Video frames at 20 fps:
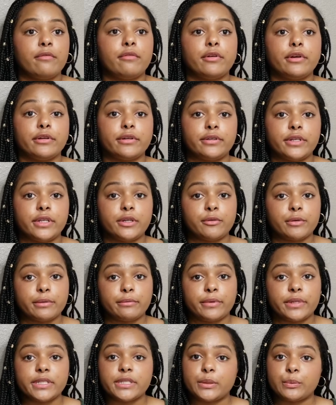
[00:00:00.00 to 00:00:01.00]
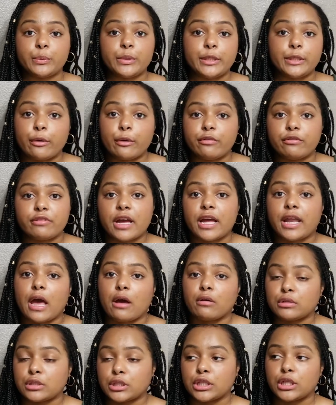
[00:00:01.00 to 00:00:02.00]
secret reason we don't find
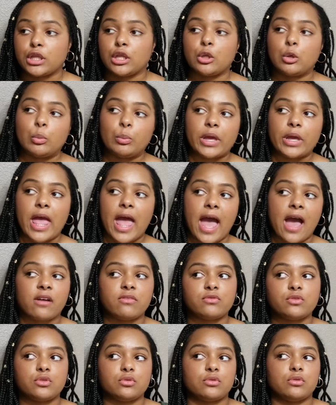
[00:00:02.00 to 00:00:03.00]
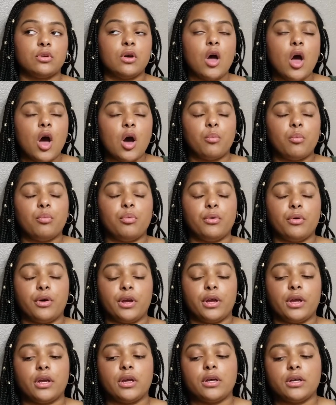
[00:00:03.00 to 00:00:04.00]
out till a little bit after.
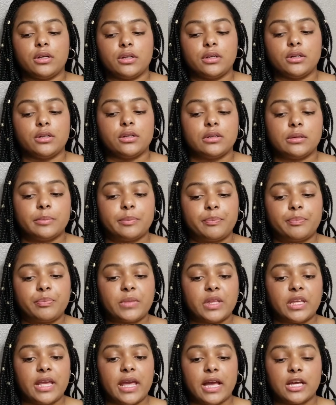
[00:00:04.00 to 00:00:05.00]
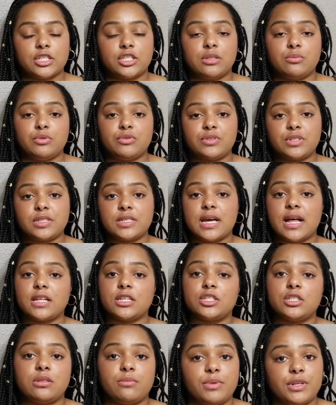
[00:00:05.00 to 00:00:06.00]
But um, yeah, she moves to Dallas,
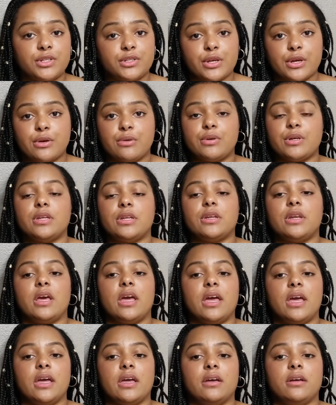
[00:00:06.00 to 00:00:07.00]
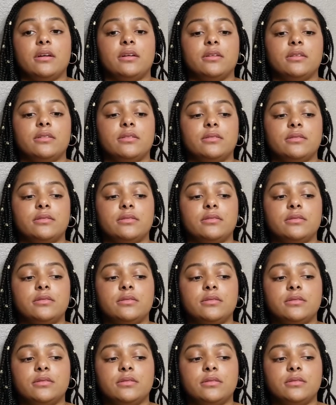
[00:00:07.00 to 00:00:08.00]
she meets Owen,
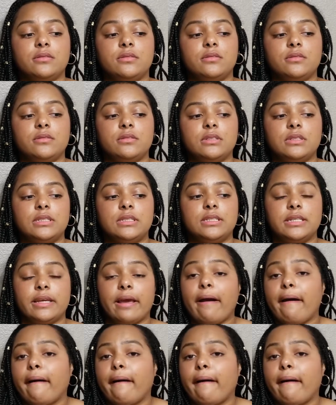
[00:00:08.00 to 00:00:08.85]
and yeah.